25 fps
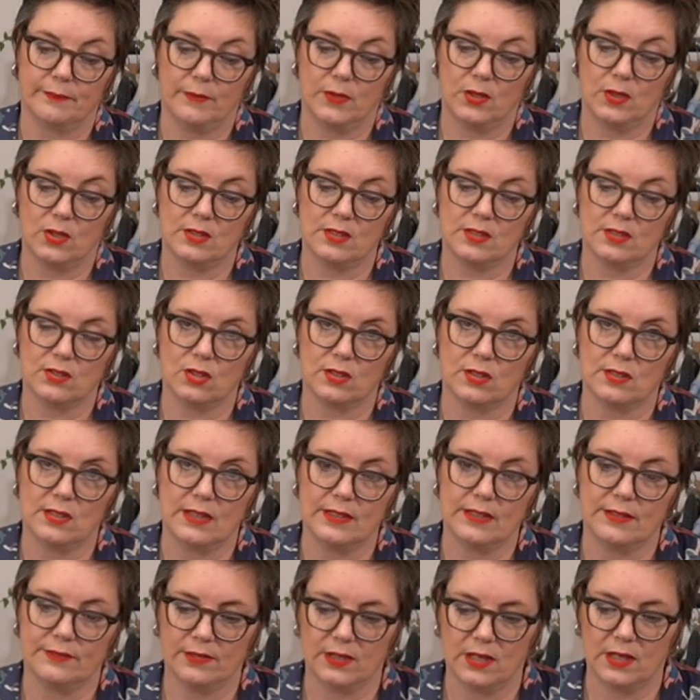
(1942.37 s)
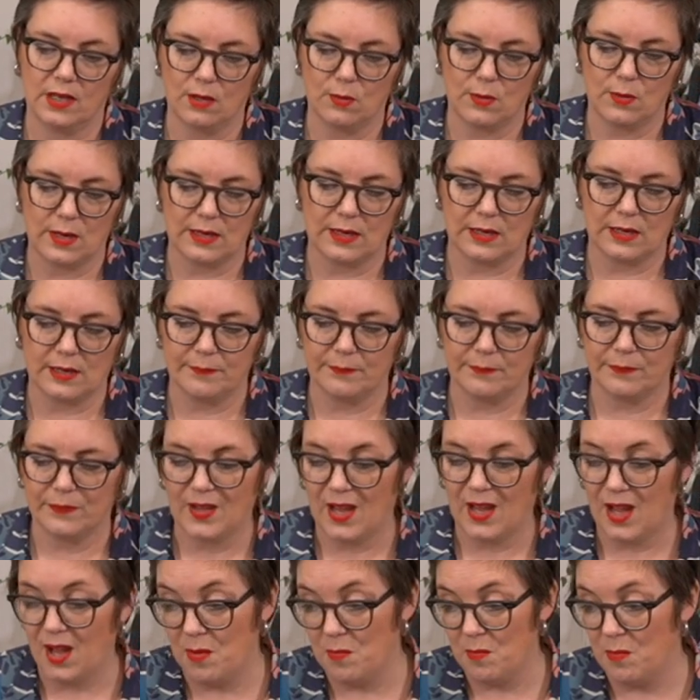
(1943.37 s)
because it's got a slightly different colourway in it.
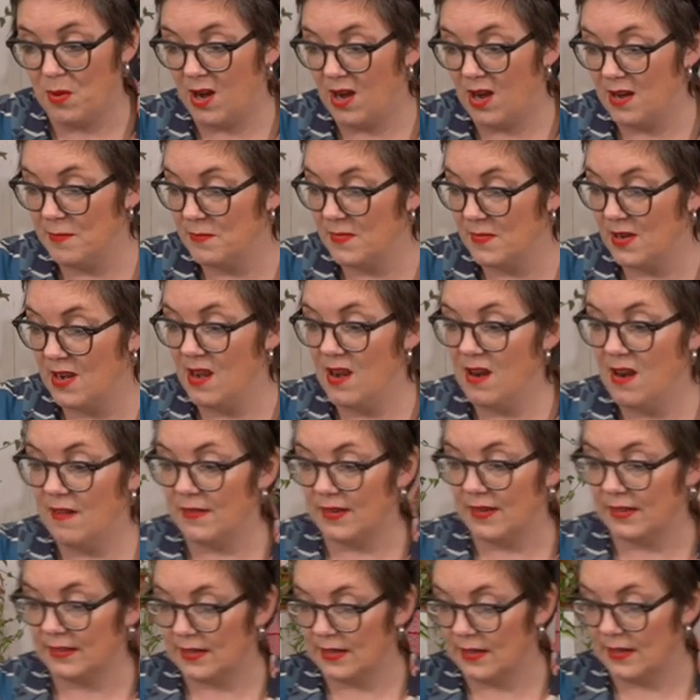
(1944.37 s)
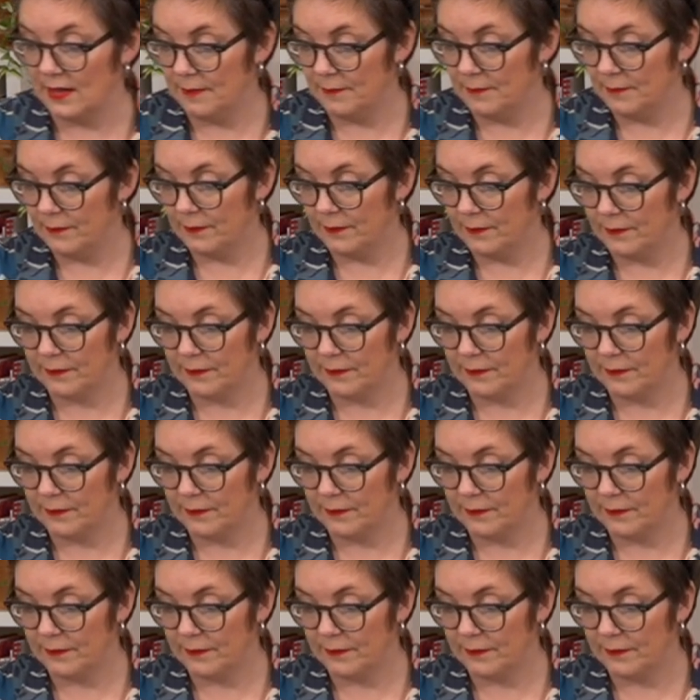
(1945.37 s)
But I'm loving that.